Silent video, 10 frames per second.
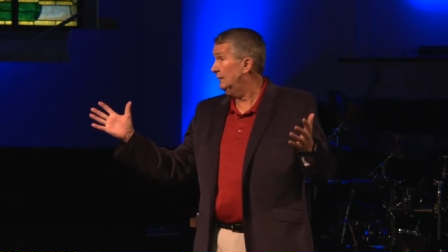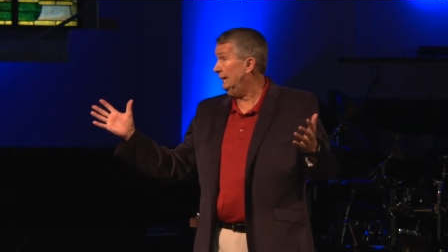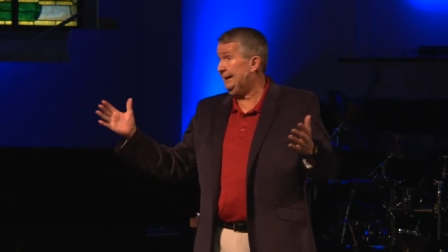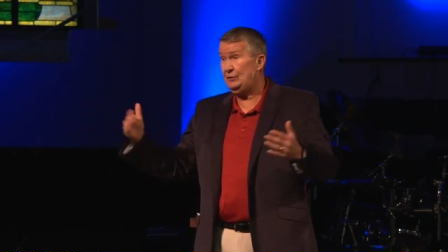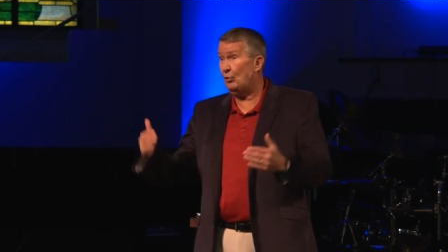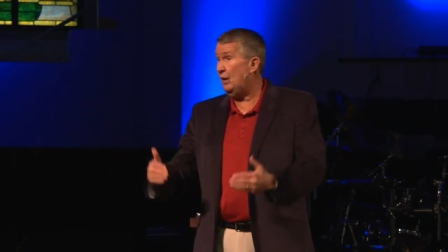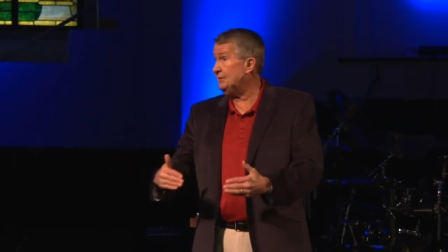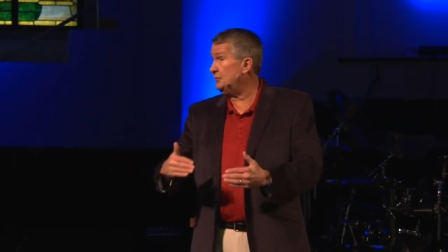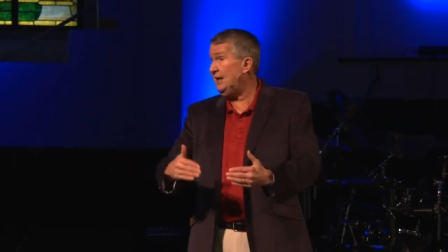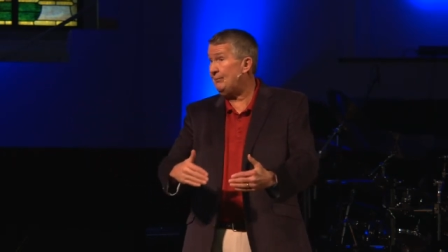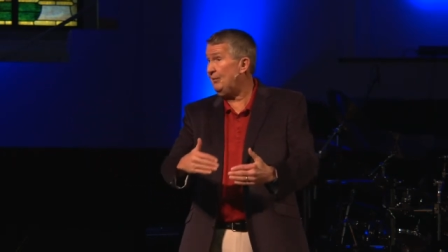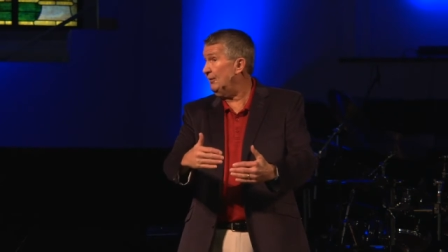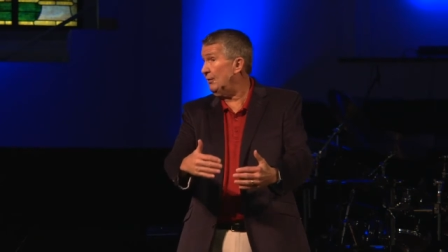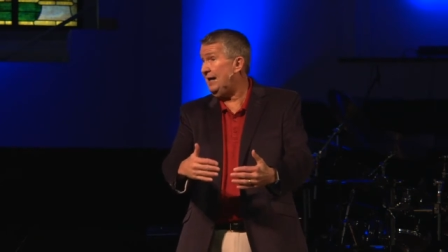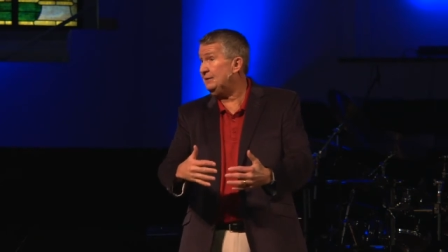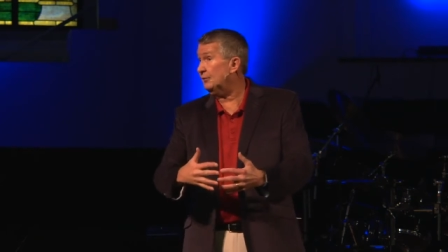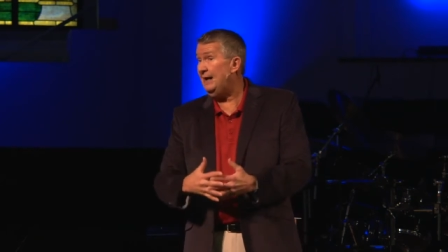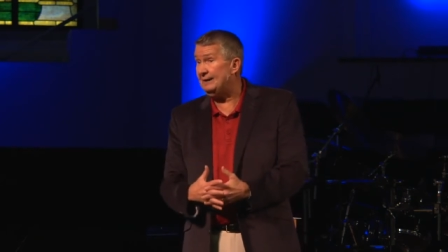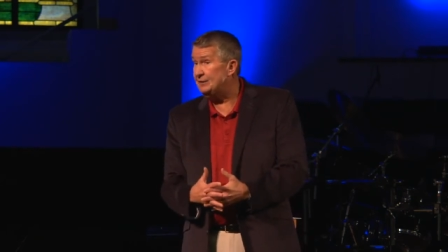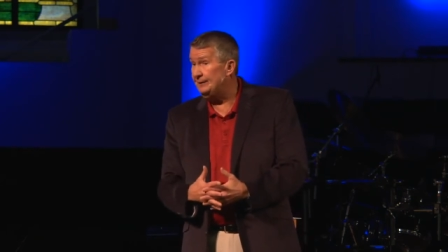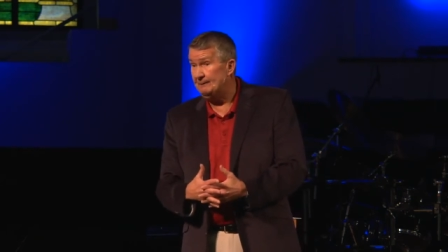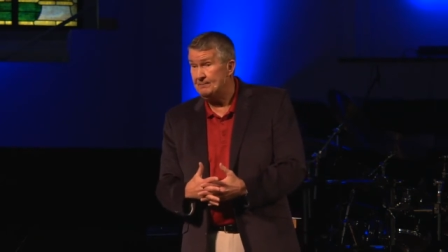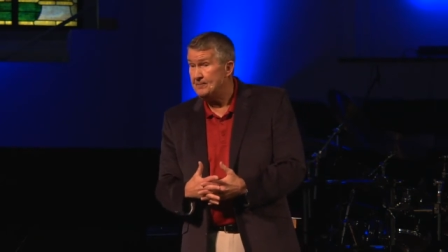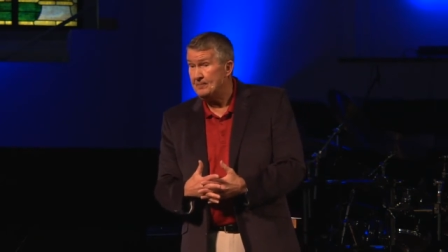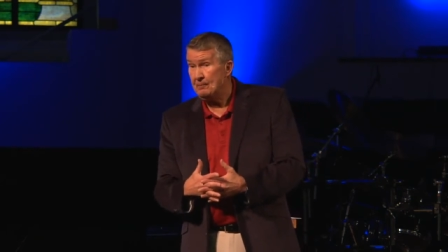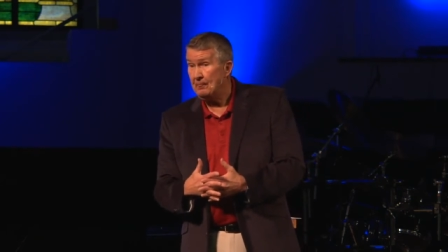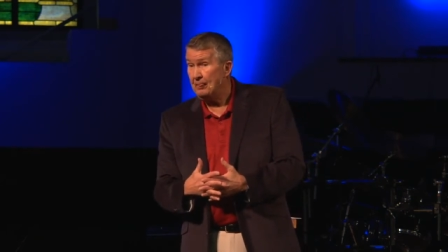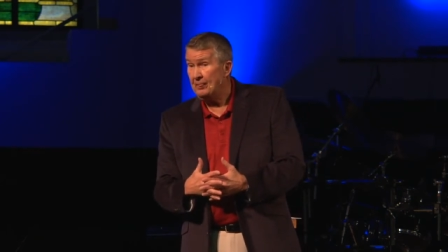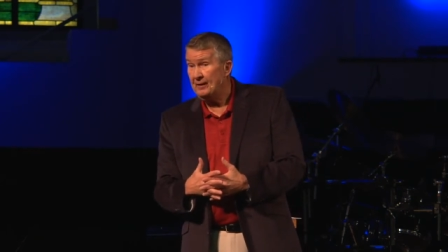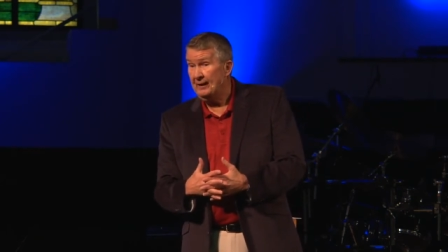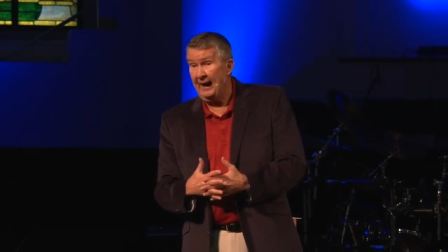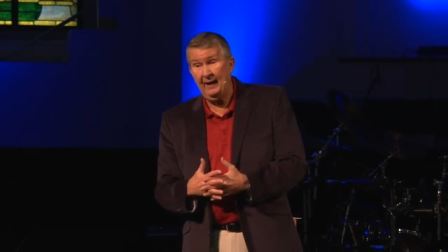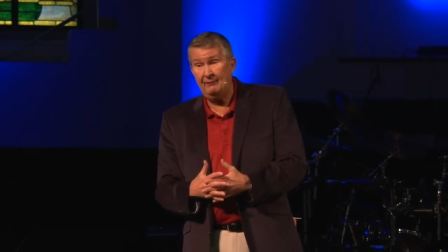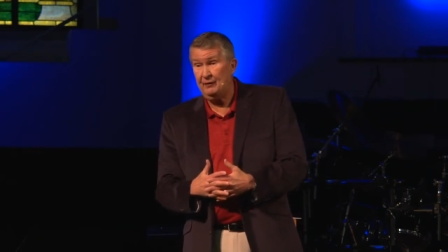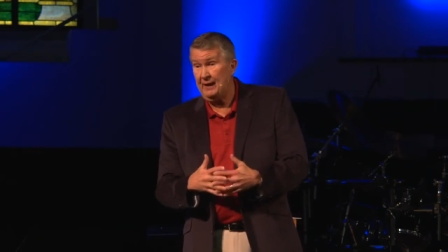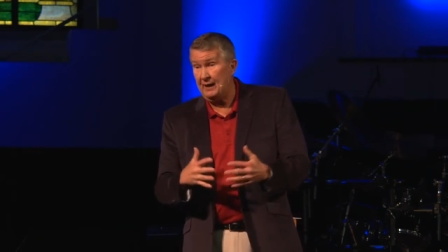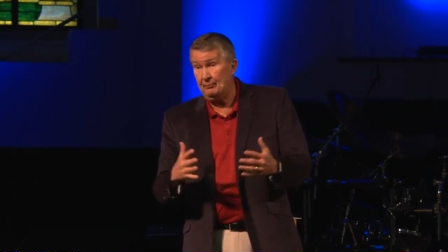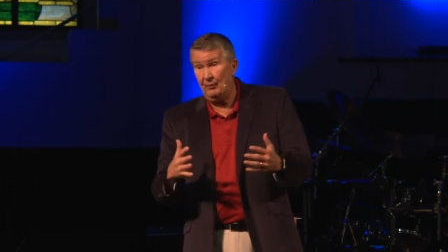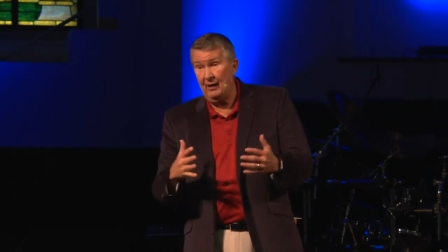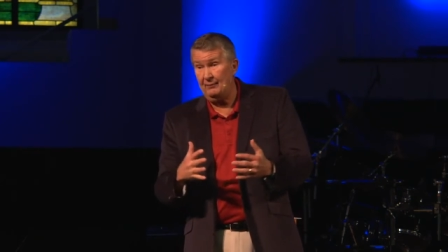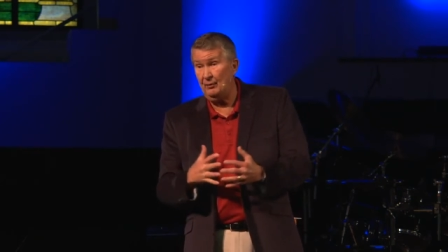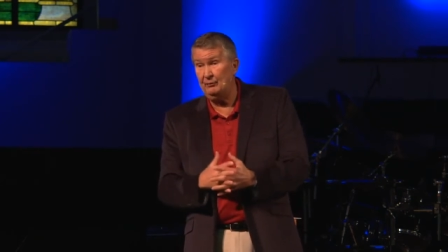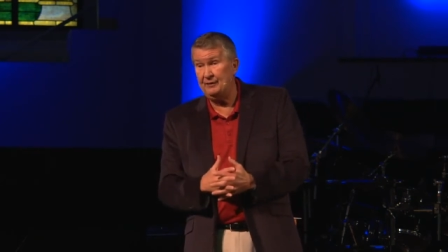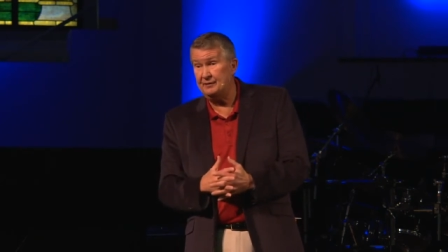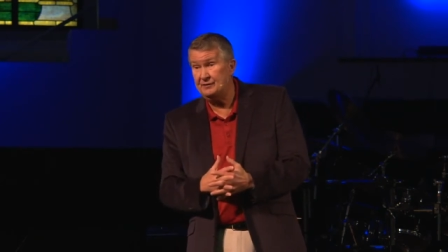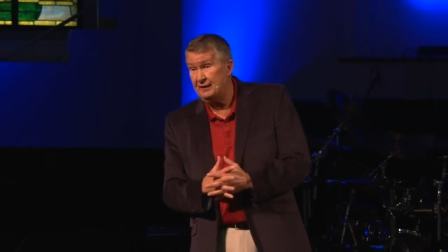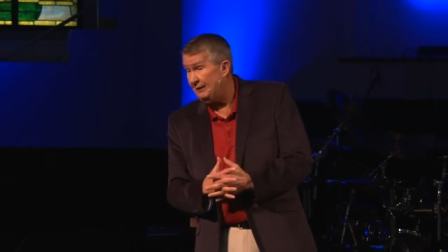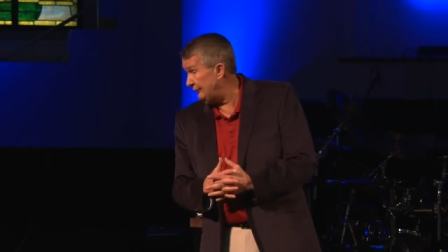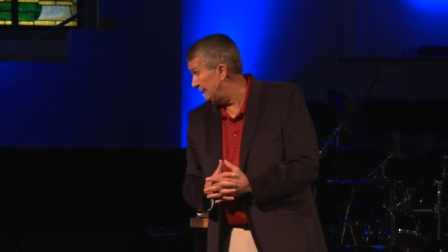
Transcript: It's one step in the right direction. Hey, if you got a problem with this stuff,